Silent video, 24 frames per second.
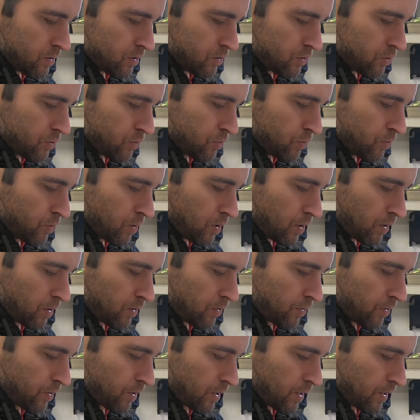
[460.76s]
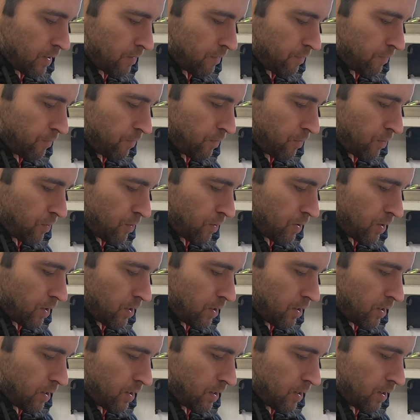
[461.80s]

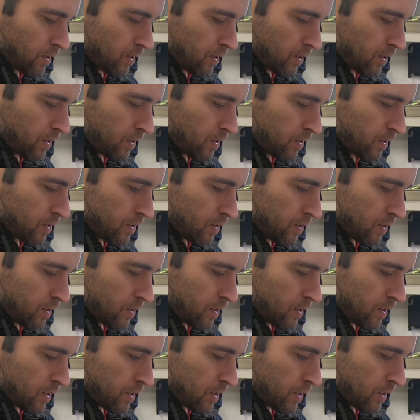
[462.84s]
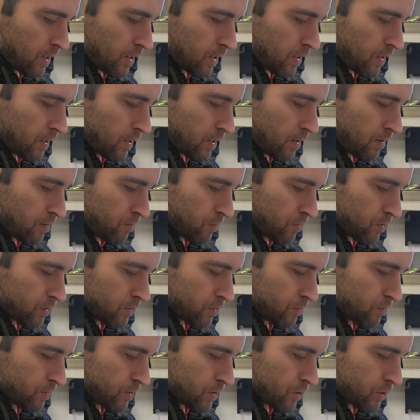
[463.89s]
204, and then we'll
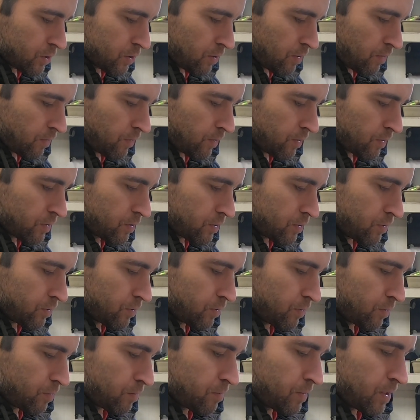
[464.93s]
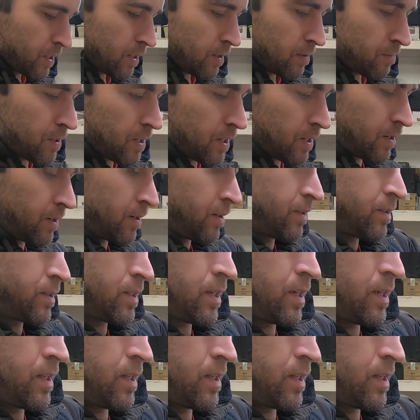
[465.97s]
switch over to millimeters